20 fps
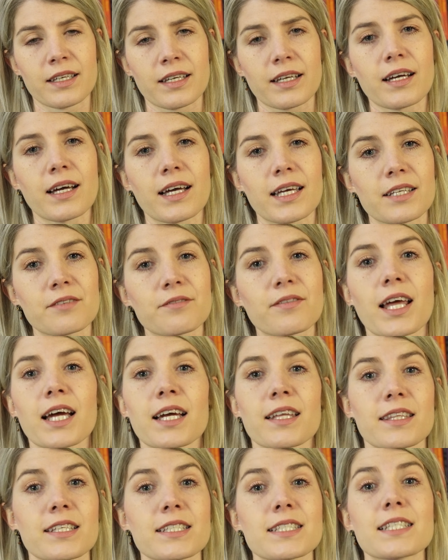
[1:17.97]
Kind of
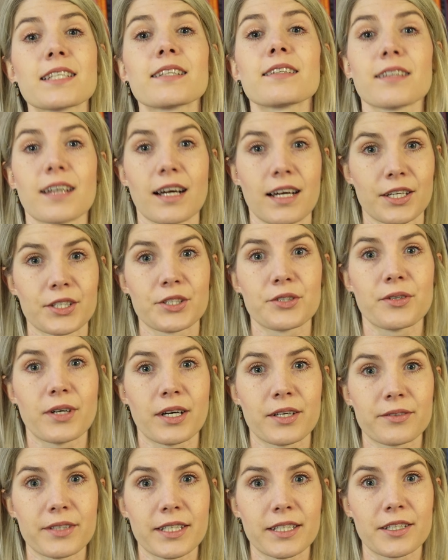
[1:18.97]
like this little guy who
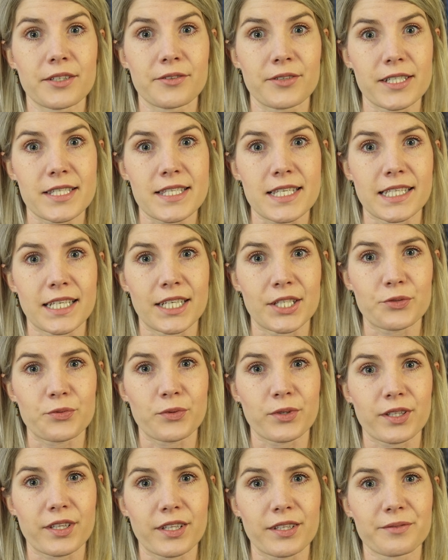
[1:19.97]
I really resonate
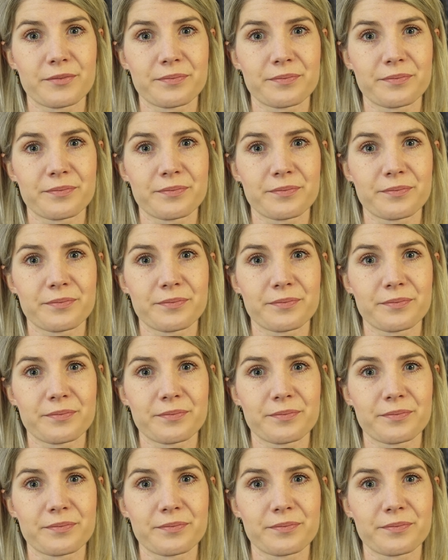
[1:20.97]
with.